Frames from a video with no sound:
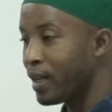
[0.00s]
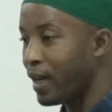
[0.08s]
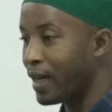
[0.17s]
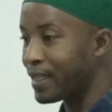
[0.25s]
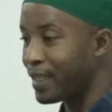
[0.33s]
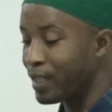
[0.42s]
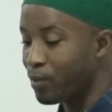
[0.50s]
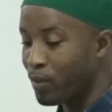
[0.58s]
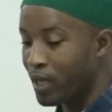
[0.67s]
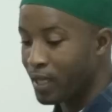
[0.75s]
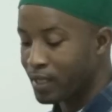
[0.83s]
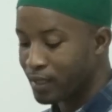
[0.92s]
An
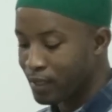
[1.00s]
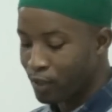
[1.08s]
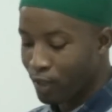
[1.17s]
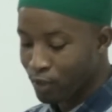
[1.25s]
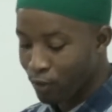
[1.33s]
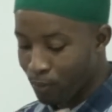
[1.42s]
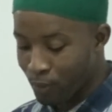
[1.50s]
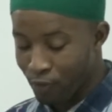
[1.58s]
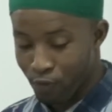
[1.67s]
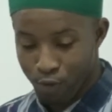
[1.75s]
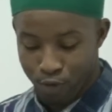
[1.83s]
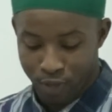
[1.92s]
inmate is just opening the
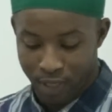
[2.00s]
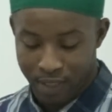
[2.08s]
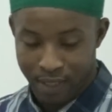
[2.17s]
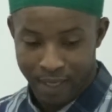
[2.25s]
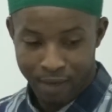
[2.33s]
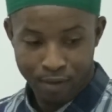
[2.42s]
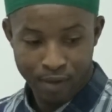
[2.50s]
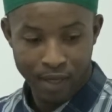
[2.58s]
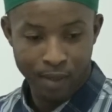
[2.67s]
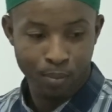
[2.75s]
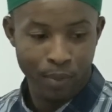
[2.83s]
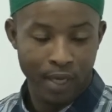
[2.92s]
food right there
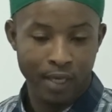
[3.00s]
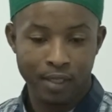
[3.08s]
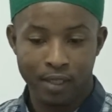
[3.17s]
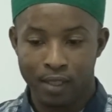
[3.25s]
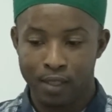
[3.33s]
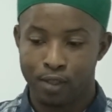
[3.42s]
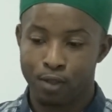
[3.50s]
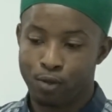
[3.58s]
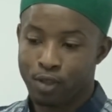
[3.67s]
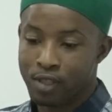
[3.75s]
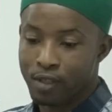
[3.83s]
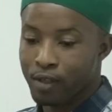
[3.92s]
and passing it so,
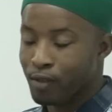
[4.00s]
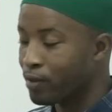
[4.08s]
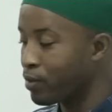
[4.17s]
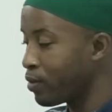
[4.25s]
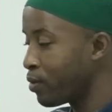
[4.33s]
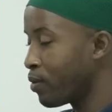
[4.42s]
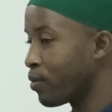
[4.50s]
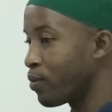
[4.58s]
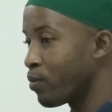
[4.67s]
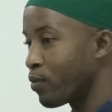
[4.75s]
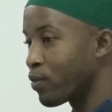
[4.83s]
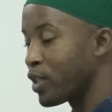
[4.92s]
sir,
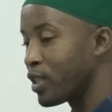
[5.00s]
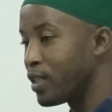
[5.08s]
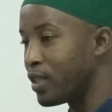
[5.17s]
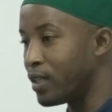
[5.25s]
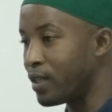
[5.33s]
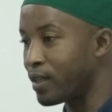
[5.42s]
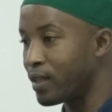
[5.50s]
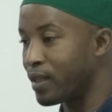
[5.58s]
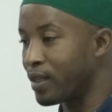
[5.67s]
to the